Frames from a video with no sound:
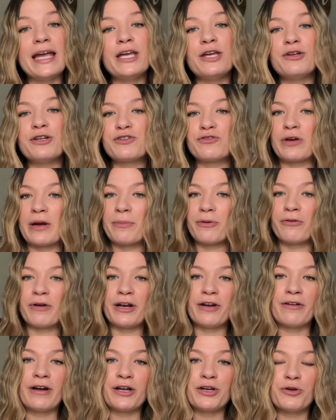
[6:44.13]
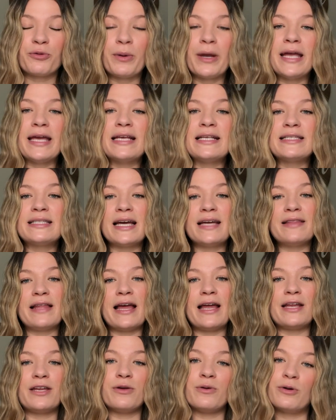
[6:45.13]
You just wrap it right around your waist and
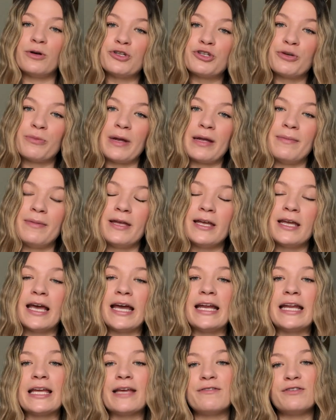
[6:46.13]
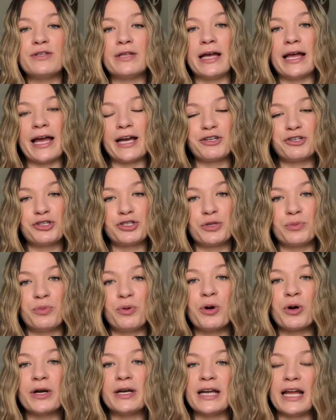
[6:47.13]
then you hold your baby and it gives you that extra
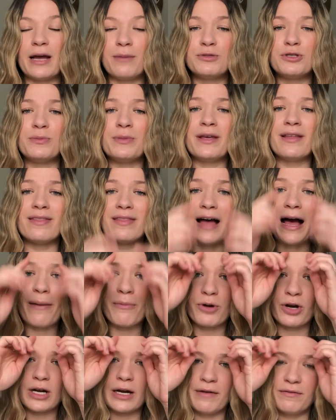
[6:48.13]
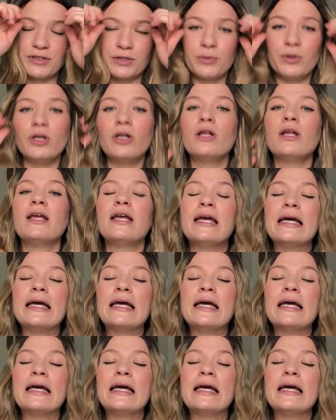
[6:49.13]
support and helps you be a lot more comfortable.